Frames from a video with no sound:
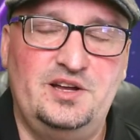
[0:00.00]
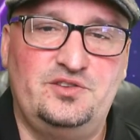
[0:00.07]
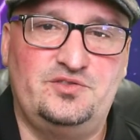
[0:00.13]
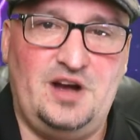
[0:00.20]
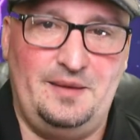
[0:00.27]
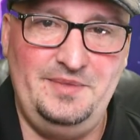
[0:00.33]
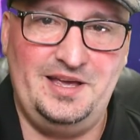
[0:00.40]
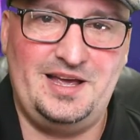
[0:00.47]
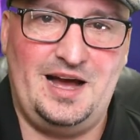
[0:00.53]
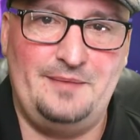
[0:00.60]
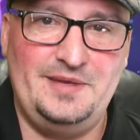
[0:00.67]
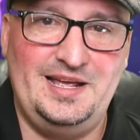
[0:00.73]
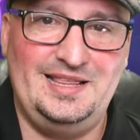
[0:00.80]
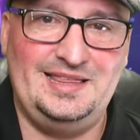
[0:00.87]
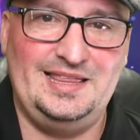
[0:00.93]
Drop me a
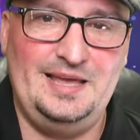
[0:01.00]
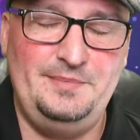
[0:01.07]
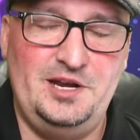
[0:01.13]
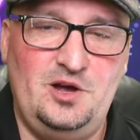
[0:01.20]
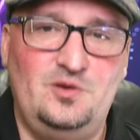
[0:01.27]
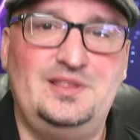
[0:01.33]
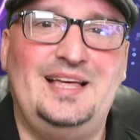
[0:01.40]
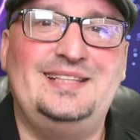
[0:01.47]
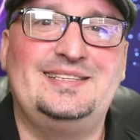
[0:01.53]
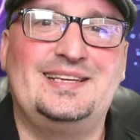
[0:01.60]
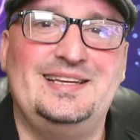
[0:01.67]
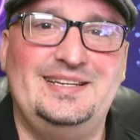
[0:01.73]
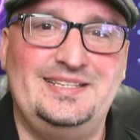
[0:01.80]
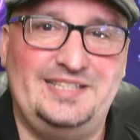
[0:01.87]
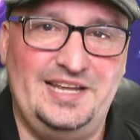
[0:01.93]
comment. Let me know. Let's
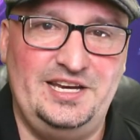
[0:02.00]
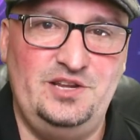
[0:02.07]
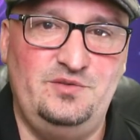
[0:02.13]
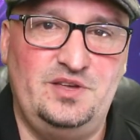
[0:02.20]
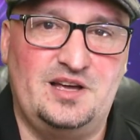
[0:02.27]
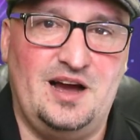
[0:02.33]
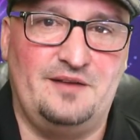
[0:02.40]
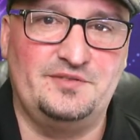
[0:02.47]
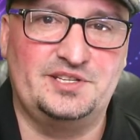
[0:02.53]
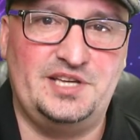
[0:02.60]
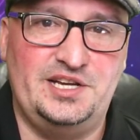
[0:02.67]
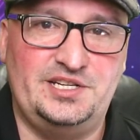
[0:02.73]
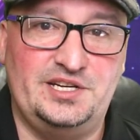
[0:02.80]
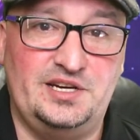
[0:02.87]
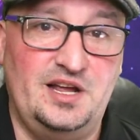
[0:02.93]
continue the
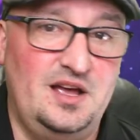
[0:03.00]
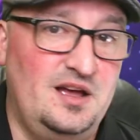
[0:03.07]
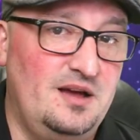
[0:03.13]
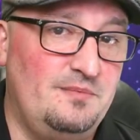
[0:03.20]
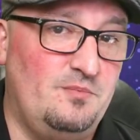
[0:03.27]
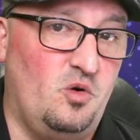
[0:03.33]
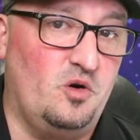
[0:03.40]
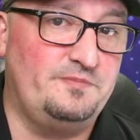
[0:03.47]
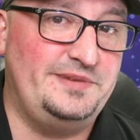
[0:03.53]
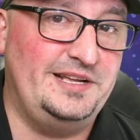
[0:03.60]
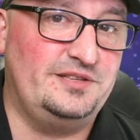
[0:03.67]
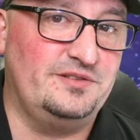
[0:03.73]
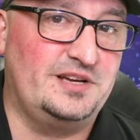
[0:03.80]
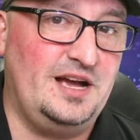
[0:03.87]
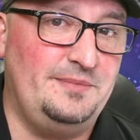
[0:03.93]
conversation. More
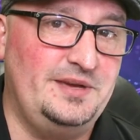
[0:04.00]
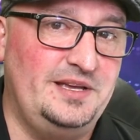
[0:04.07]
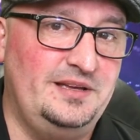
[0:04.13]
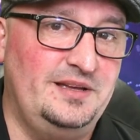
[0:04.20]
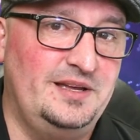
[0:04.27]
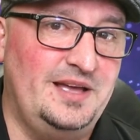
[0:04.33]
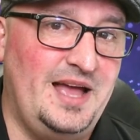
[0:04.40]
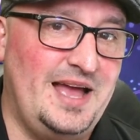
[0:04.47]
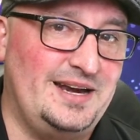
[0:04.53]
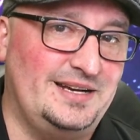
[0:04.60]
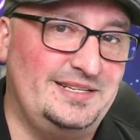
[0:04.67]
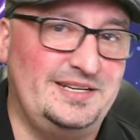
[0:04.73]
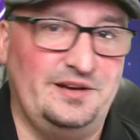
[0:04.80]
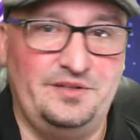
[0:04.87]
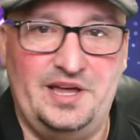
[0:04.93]
updates are coming. And
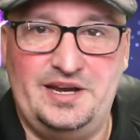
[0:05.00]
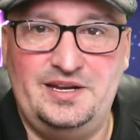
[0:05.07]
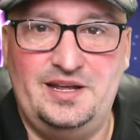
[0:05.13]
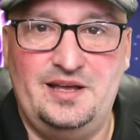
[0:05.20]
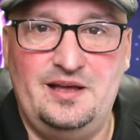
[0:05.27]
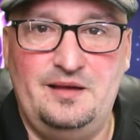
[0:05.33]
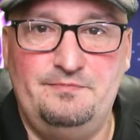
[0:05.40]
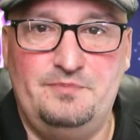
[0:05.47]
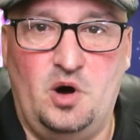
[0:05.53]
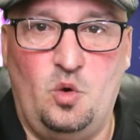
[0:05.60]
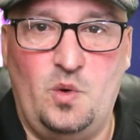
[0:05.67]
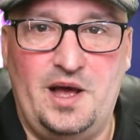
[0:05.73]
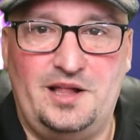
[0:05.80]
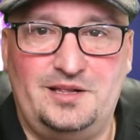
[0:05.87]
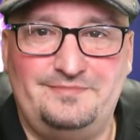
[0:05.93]
until then, bowl
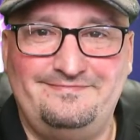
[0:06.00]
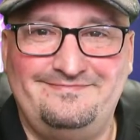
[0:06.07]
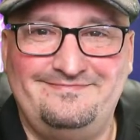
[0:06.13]
well.